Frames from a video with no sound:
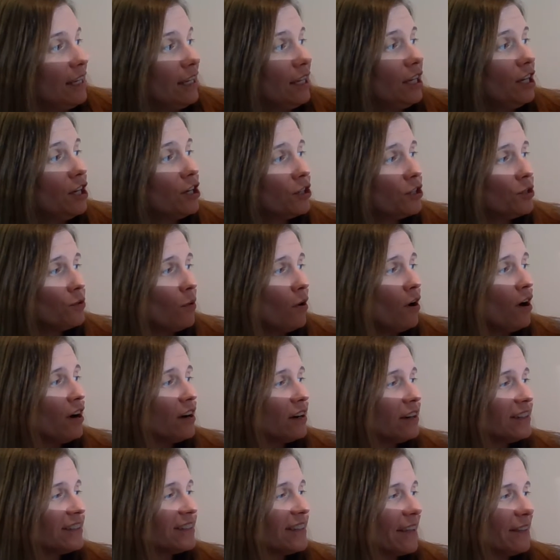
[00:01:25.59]
Here you
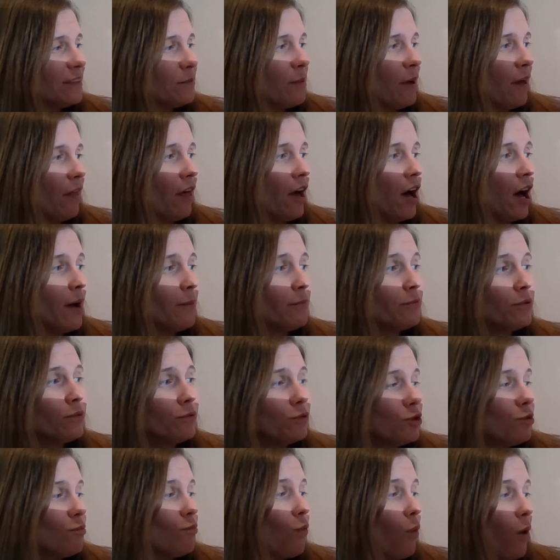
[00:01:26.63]
are, said the bellhop.
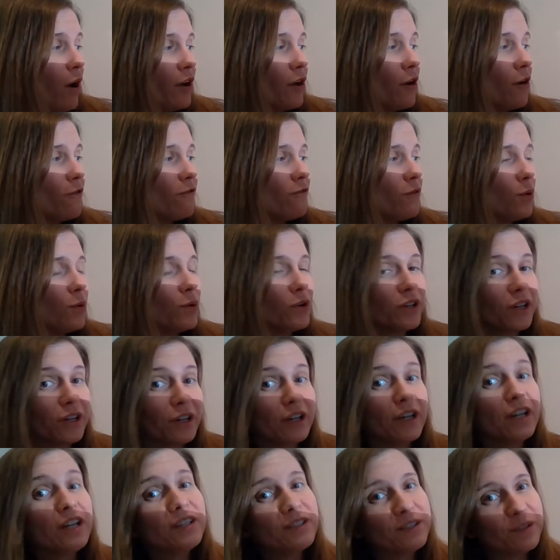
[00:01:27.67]
Room 104.
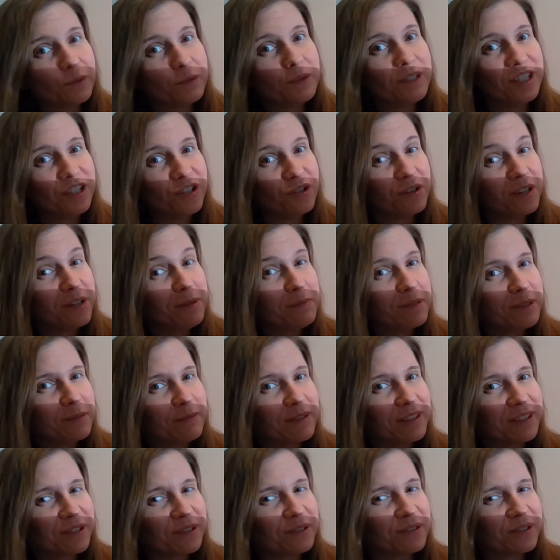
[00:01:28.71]
Sweet dreams,
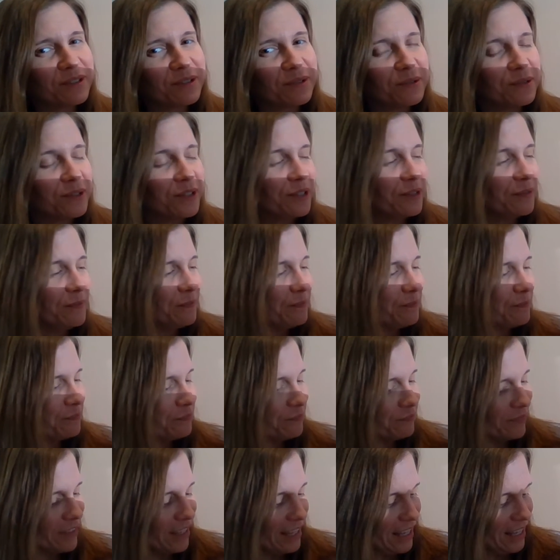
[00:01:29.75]
Mr. Snore.
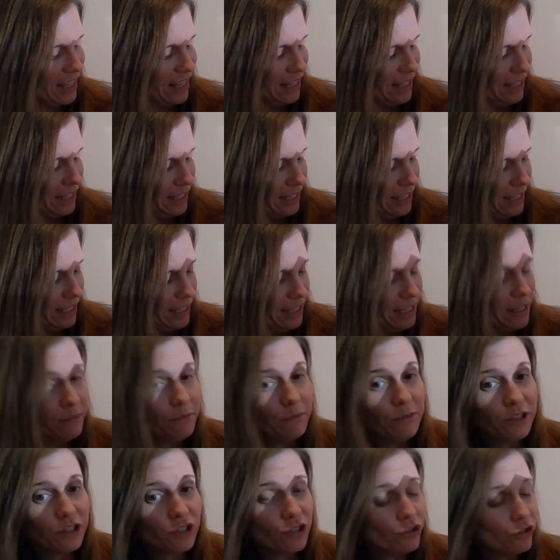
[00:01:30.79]

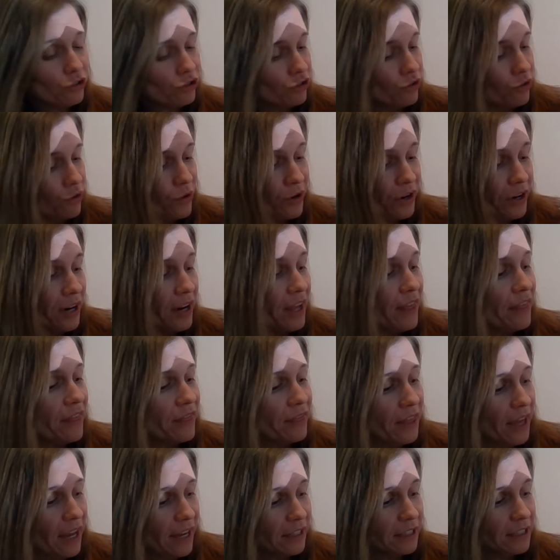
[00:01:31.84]
Mr. Snore
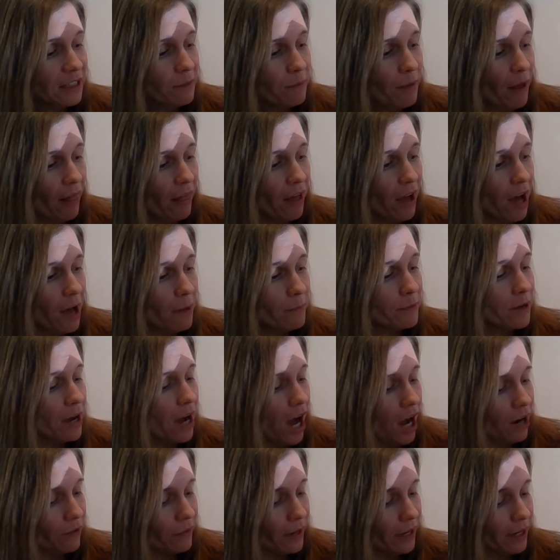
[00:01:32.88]
thanked the bellhop,
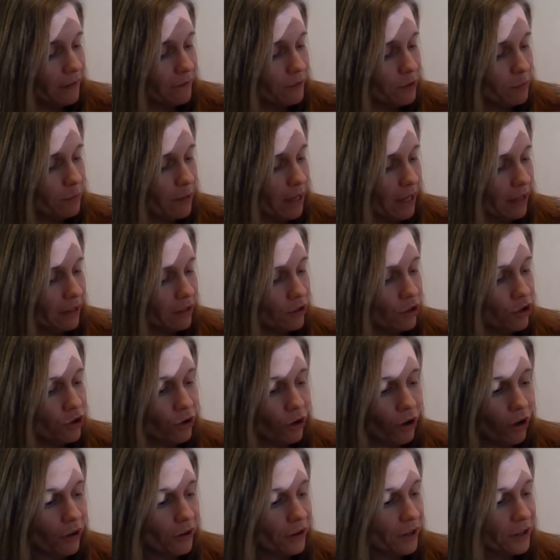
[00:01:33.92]
got ready for bed,
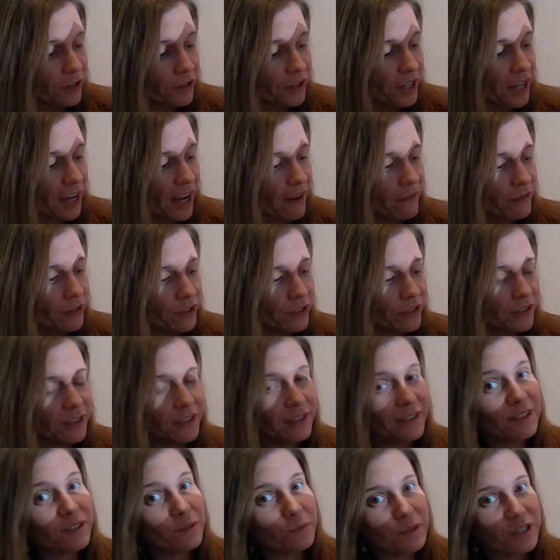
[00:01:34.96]
crawled under the covers,
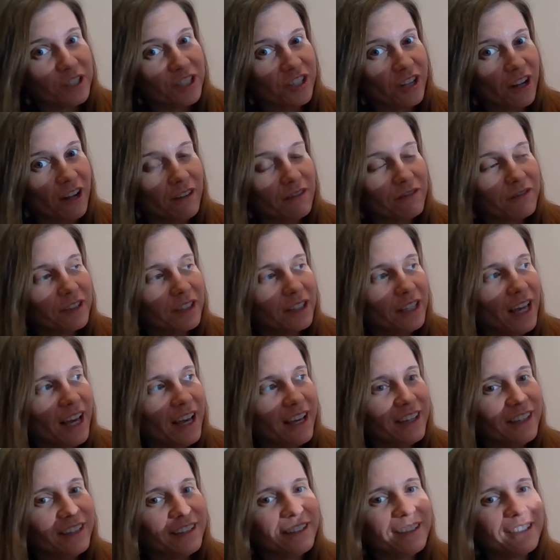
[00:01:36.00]
switched off the
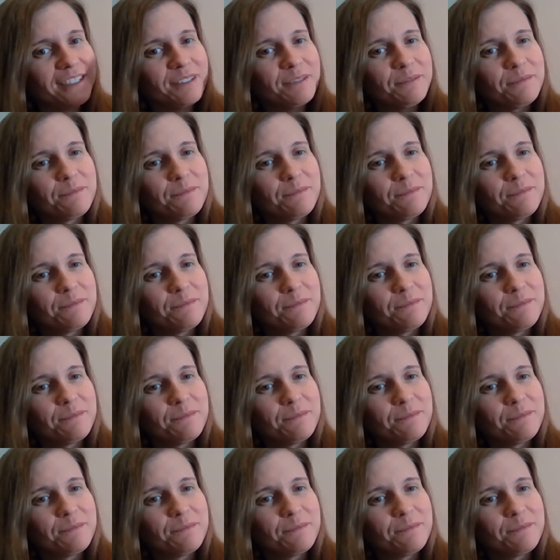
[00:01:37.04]
light.